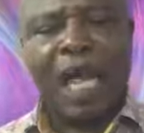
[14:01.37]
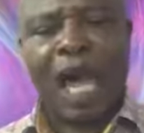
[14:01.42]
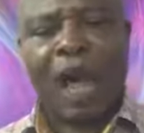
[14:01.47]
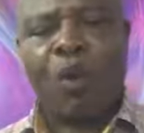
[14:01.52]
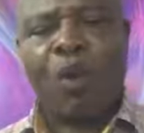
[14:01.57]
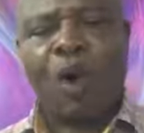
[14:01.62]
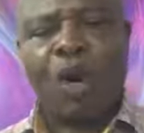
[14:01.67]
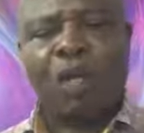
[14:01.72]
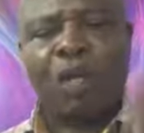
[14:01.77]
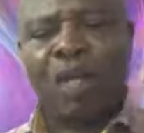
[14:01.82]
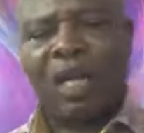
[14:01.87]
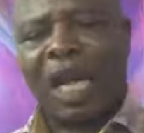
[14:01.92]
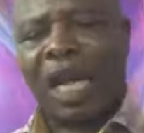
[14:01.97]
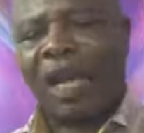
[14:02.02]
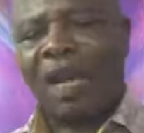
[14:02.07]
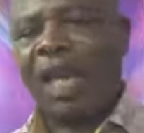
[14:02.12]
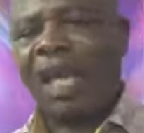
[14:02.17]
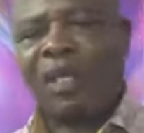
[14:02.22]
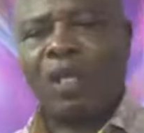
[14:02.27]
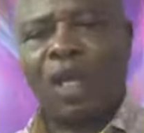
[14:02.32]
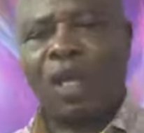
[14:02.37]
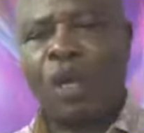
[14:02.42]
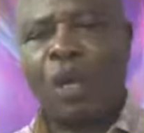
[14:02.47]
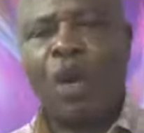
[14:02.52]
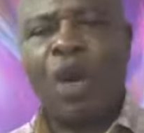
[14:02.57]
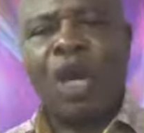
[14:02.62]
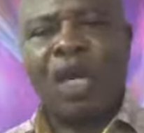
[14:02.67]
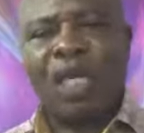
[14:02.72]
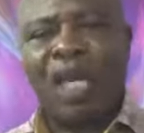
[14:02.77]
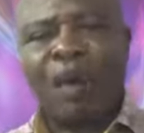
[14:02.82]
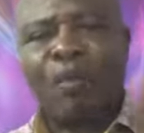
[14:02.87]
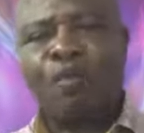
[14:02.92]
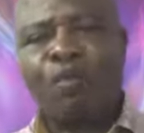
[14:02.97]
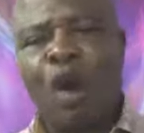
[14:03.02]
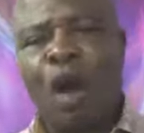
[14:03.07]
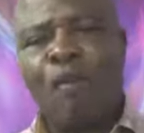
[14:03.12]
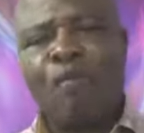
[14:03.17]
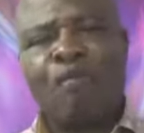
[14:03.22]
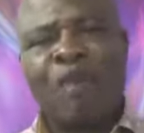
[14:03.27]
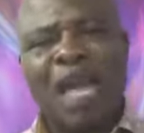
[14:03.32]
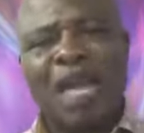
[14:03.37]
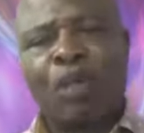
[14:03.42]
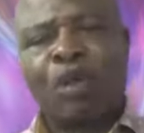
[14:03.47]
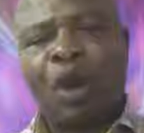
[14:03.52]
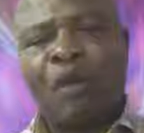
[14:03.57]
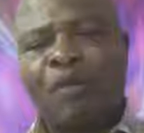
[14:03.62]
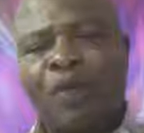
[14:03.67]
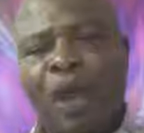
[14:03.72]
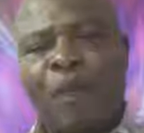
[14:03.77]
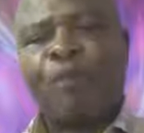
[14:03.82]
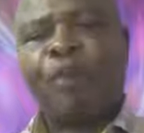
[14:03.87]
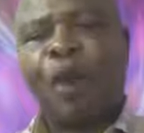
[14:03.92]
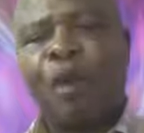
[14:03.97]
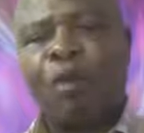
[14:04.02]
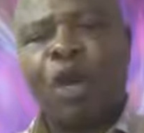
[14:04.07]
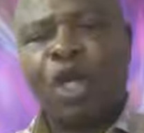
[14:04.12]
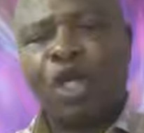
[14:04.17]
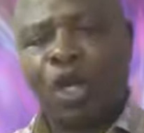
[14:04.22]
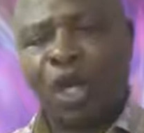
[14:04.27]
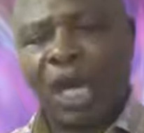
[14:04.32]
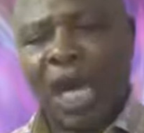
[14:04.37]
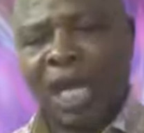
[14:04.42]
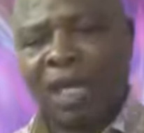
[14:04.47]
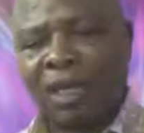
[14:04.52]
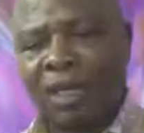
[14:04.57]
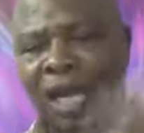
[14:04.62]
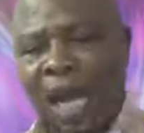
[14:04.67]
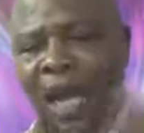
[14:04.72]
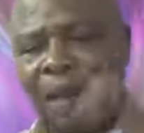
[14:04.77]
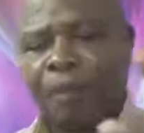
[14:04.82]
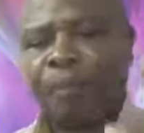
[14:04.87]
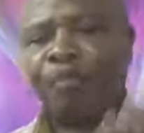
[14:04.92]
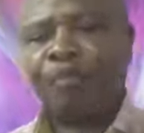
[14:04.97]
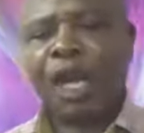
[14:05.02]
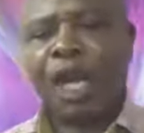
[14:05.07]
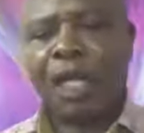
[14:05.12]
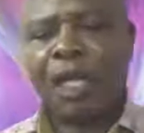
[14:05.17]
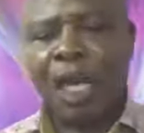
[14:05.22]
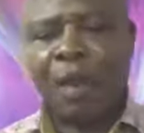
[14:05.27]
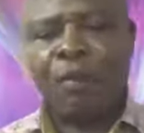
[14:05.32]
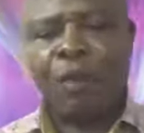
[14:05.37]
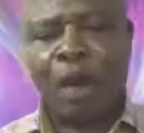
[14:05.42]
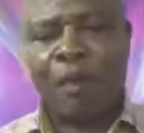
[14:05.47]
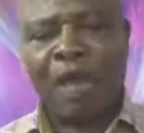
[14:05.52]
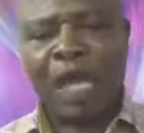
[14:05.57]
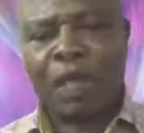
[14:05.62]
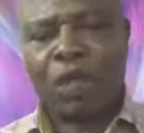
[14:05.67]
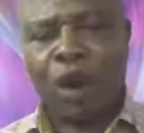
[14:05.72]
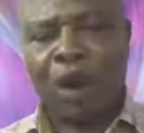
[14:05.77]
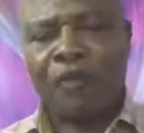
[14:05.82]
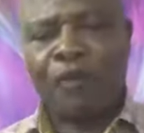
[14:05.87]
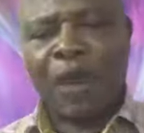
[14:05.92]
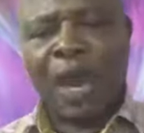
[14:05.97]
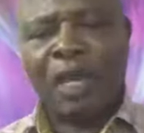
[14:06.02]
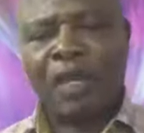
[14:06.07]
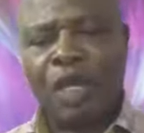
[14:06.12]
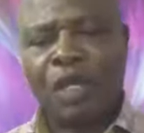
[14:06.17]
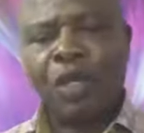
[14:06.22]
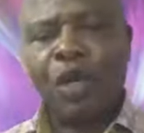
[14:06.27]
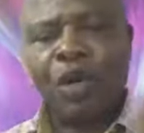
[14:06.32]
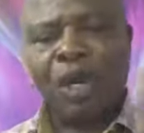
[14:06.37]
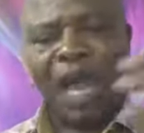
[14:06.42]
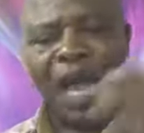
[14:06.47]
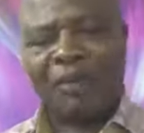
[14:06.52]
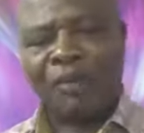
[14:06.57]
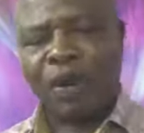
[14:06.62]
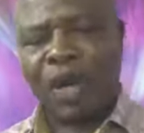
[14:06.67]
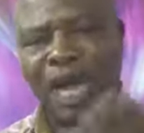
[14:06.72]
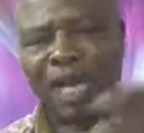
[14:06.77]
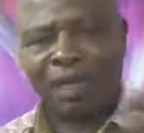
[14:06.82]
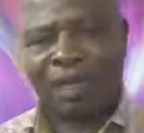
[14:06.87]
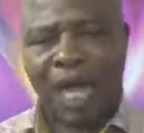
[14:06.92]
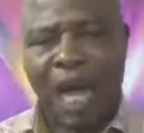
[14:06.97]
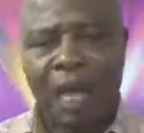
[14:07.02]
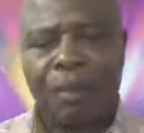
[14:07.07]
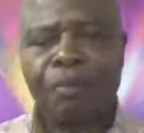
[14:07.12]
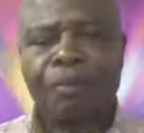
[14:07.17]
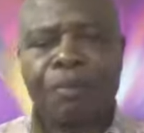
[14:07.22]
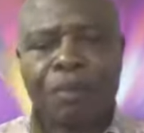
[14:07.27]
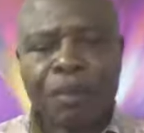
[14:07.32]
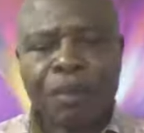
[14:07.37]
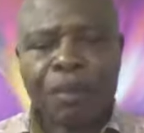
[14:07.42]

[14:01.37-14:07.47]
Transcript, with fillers: I want to declare to you, the moment of your promotion has come. The moment of a new level has come.